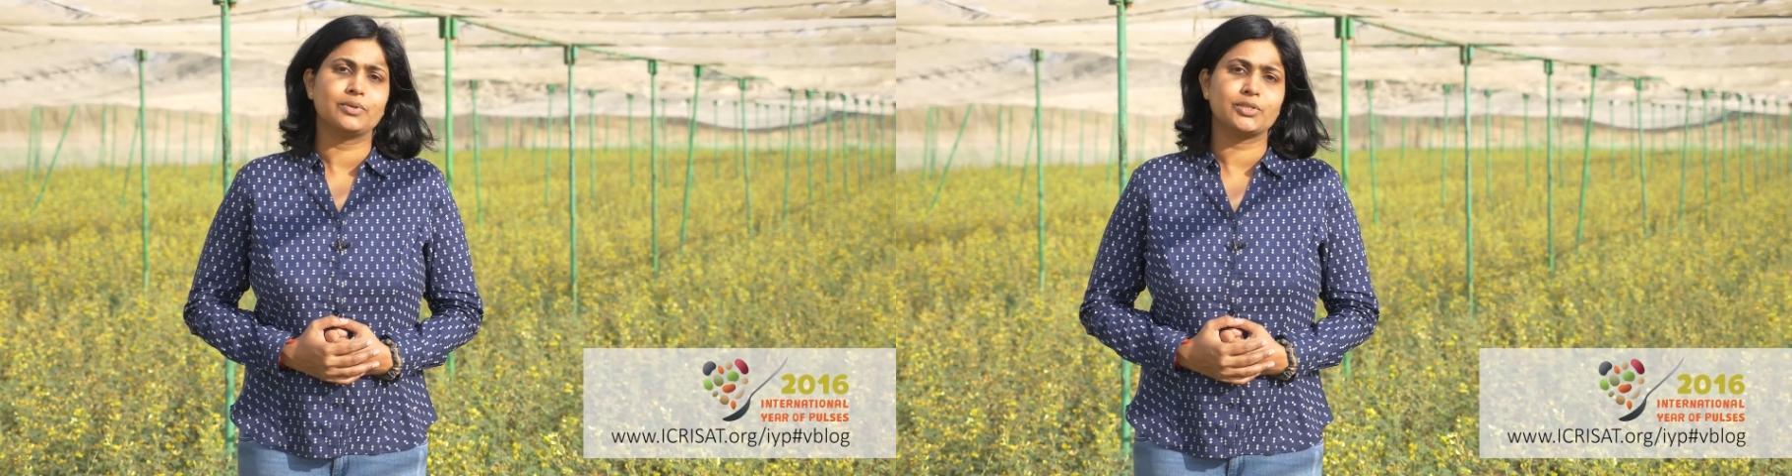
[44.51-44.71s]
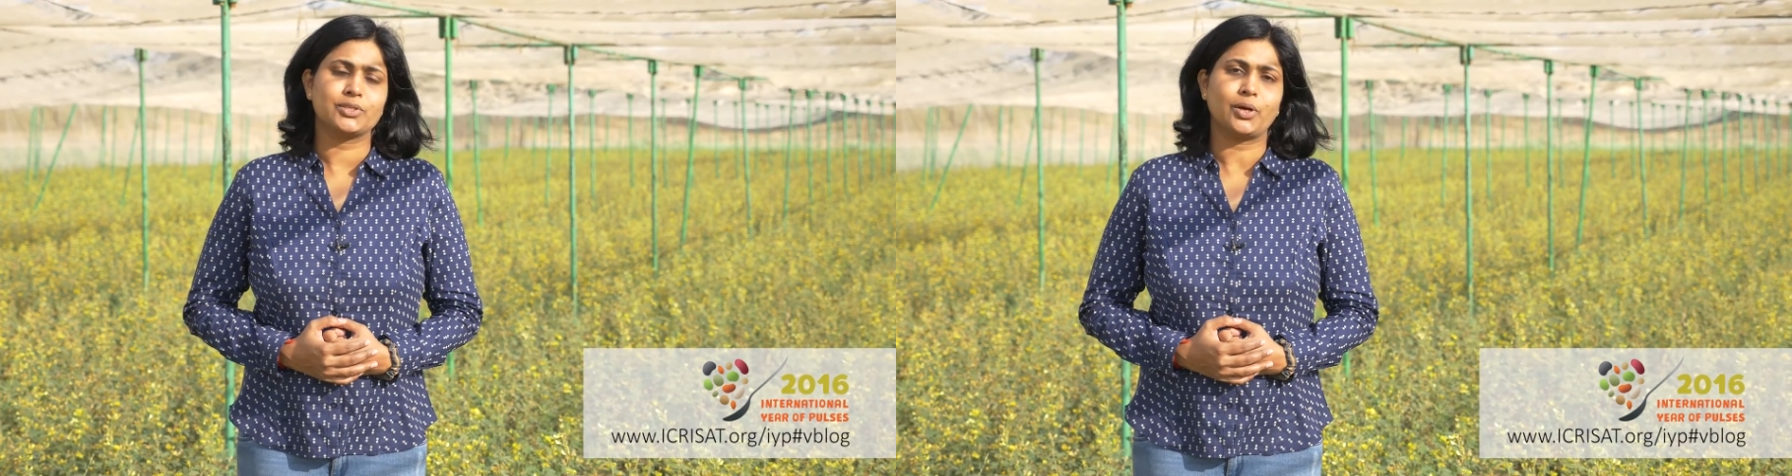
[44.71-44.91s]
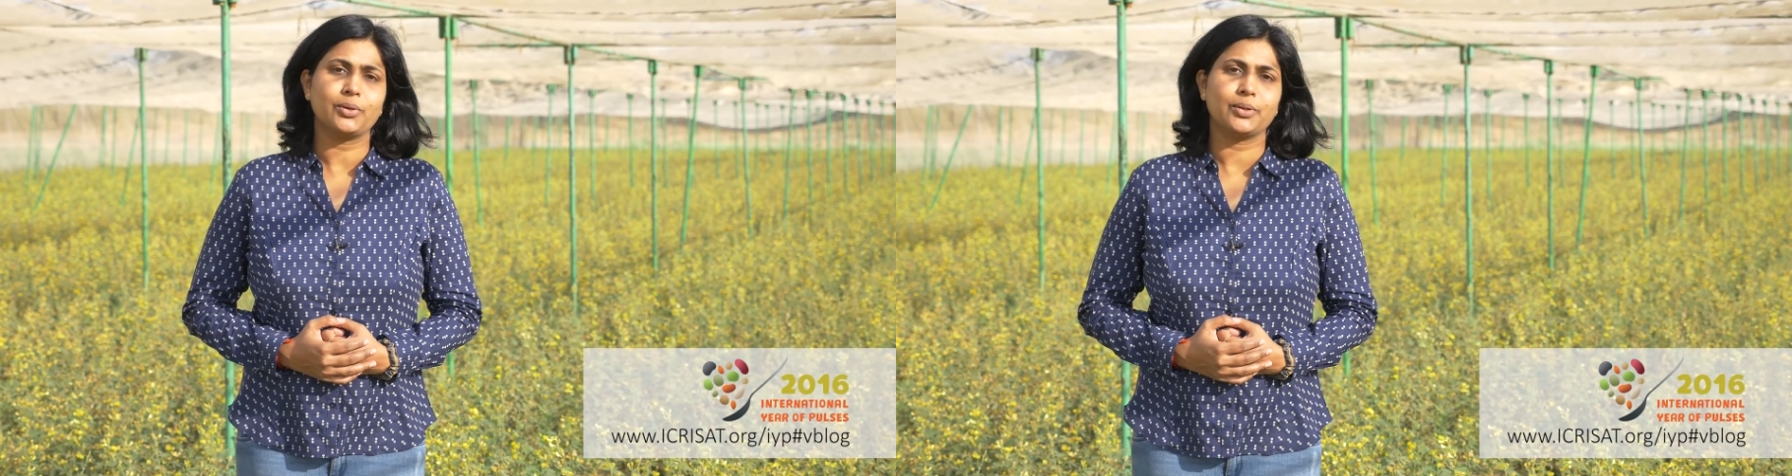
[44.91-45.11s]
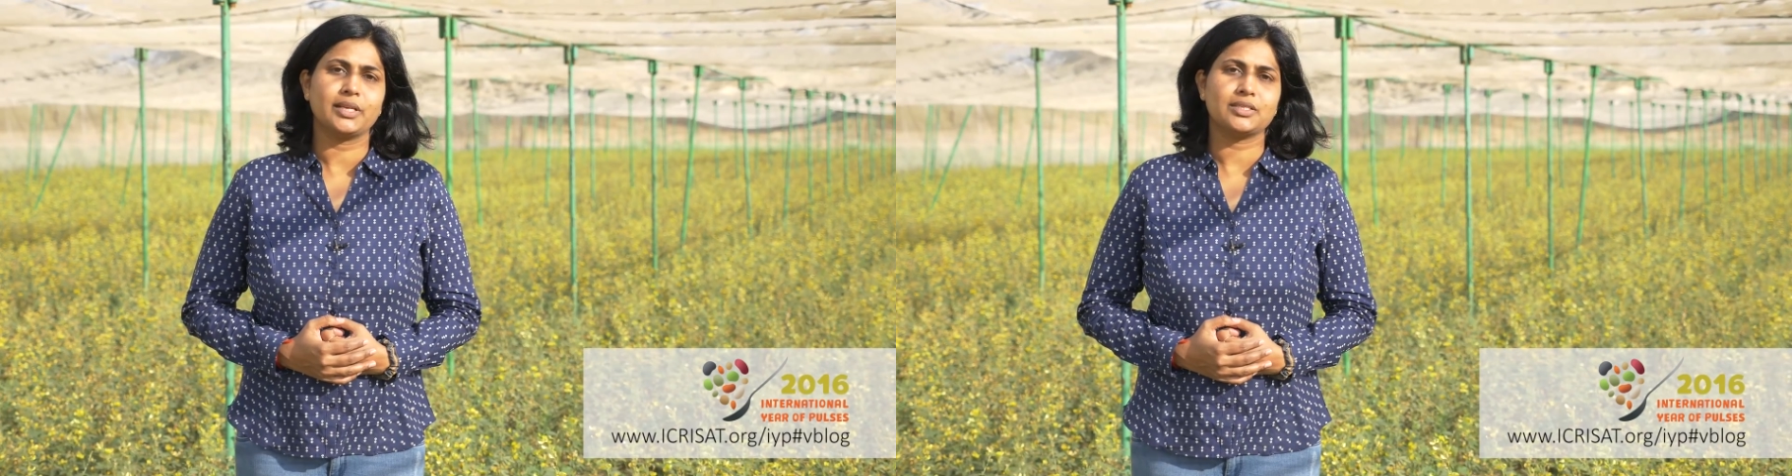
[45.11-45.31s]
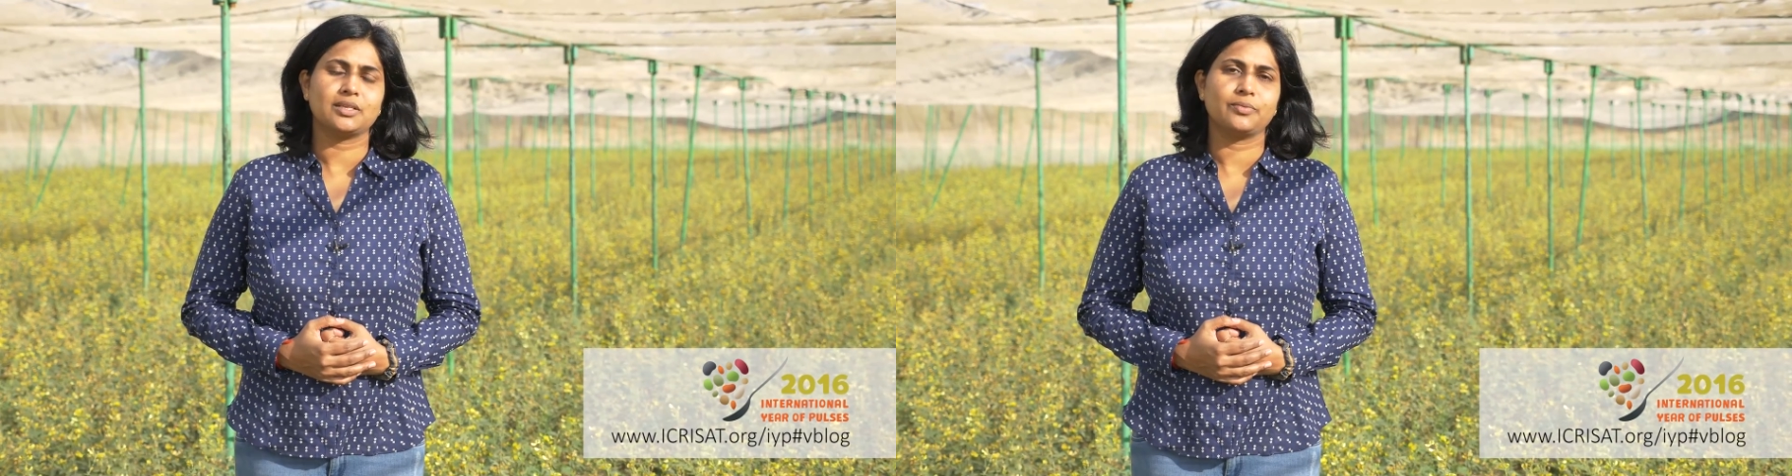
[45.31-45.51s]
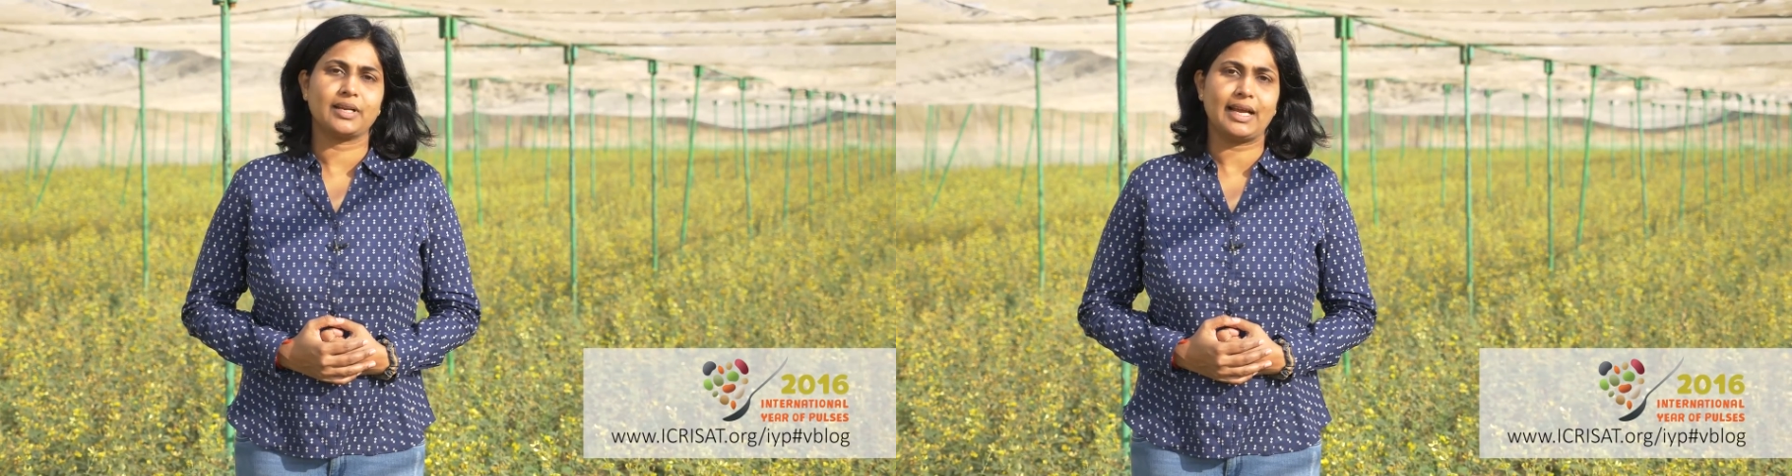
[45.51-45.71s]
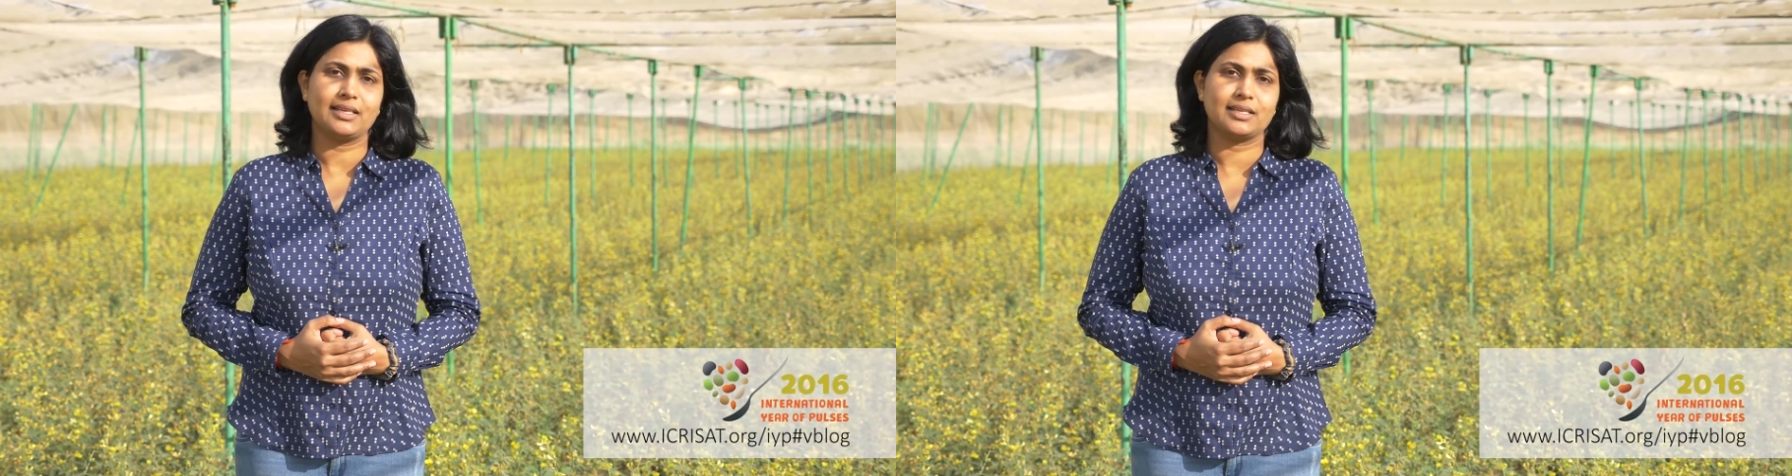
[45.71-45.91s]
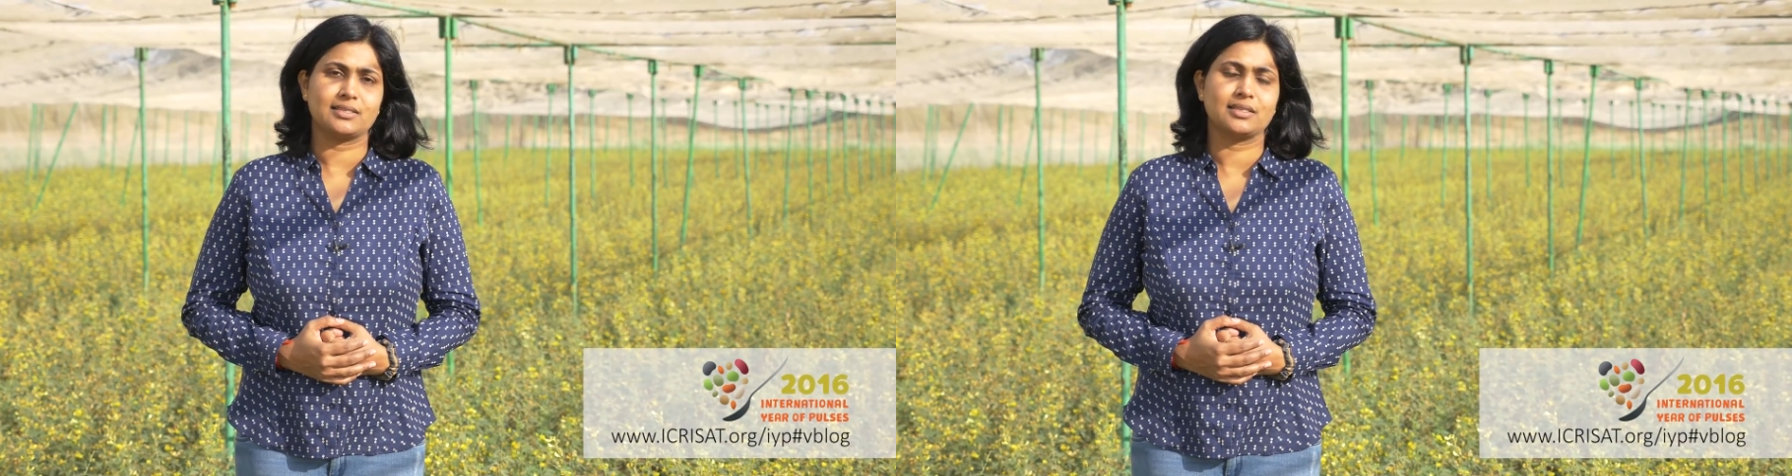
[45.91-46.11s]
short duration
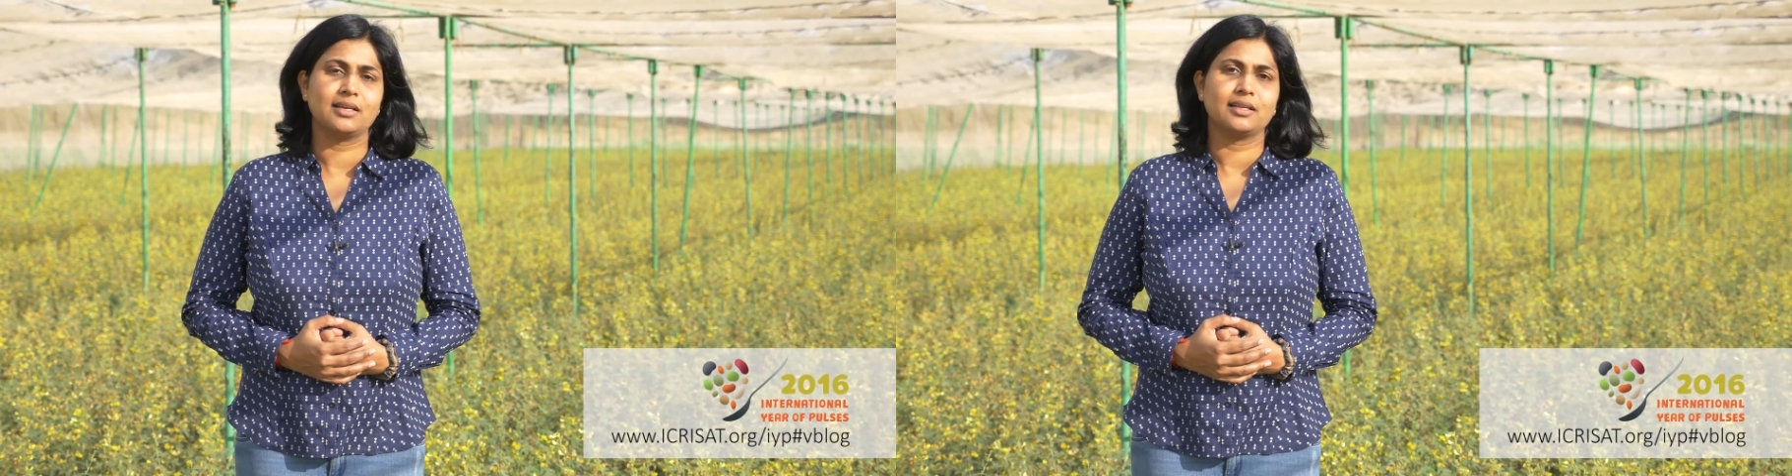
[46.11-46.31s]
varieties